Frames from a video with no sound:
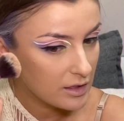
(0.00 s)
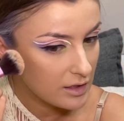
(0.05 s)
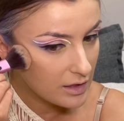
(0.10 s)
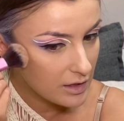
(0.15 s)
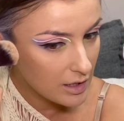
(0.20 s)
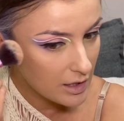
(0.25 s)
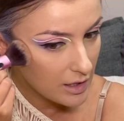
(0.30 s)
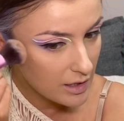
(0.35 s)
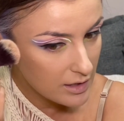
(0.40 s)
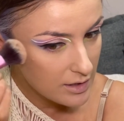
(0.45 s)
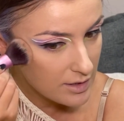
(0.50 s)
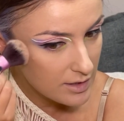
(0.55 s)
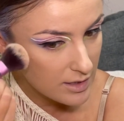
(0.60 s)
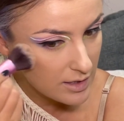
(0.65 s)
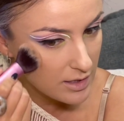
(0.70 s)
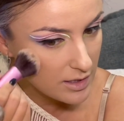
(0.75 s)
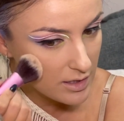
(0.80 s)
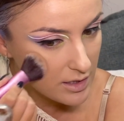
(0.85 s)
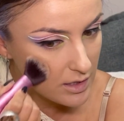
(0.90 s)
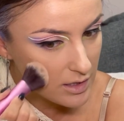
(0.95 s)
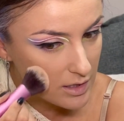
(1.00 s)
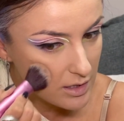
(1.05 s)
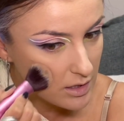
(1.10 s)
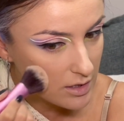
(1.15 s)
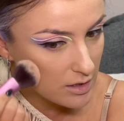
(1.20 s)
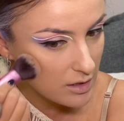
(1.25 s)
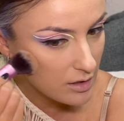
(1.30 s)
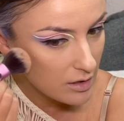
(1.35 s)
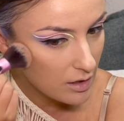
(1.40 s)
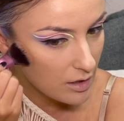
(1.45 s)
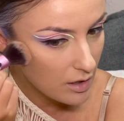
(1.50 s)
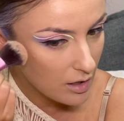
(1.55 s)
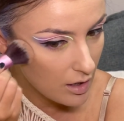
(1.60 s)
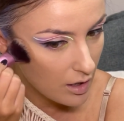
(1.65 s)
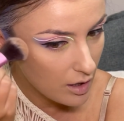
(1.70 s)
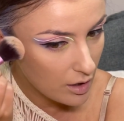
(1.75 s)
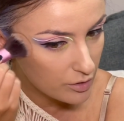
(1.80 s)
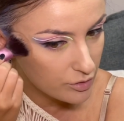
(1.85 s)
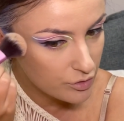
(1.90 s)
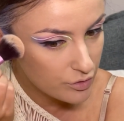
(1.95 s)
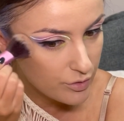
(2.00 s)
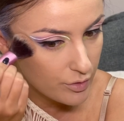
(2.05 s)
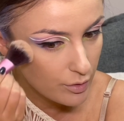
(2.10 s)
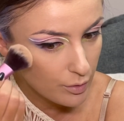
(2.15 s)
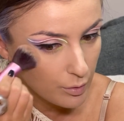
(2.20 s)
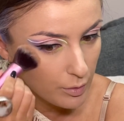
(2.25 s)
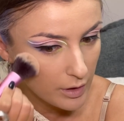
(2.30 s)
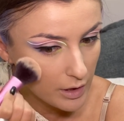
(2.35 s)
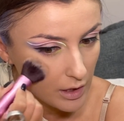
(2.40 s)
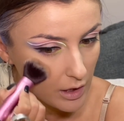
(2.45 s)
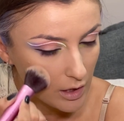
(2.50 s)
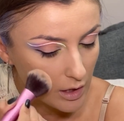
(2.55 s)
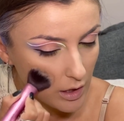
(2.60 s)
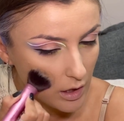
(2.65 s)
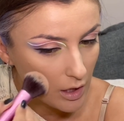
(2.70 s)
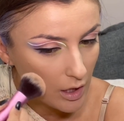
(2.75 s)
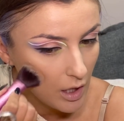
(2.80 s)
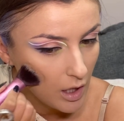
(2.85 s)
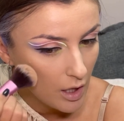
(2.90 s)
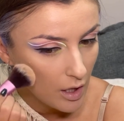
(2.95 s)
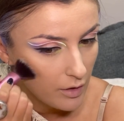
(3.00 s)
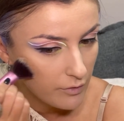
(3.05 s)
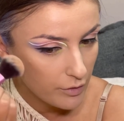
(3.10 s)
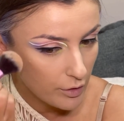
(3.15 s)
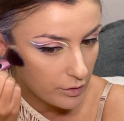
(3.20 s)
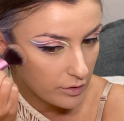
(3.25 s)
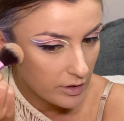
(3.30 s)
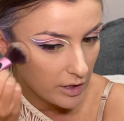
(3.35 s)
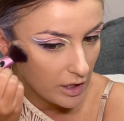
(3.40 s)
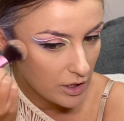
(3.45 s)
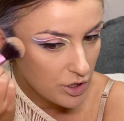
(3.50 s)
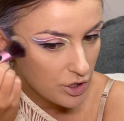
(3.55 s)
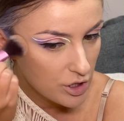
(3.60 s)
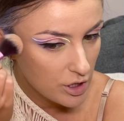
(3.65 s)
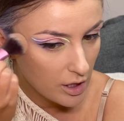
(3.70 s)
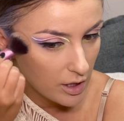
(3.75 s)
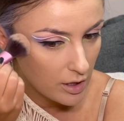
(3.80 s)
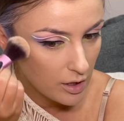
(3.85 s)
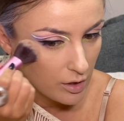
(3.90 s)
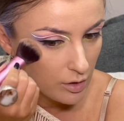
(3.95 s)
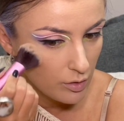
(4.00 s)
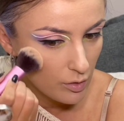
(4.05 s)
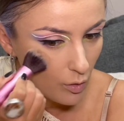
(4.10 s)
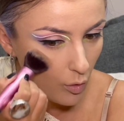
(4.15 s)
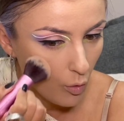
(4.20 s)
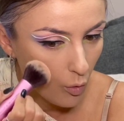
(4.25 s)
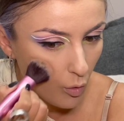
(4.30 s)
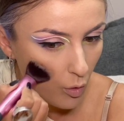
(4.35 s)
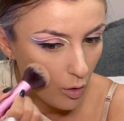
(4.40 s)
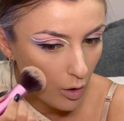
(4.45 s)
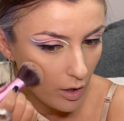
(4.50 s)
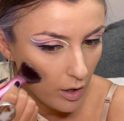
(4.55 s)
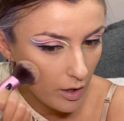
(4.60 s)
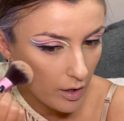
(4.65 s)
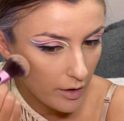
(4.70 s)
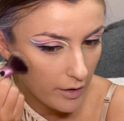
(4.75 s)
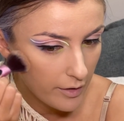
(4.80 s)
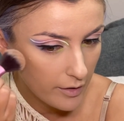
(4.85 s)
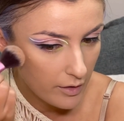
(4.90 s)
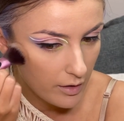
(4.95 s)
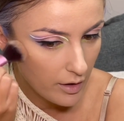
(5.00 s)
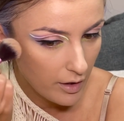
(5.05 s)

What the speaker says: this dewy foundation or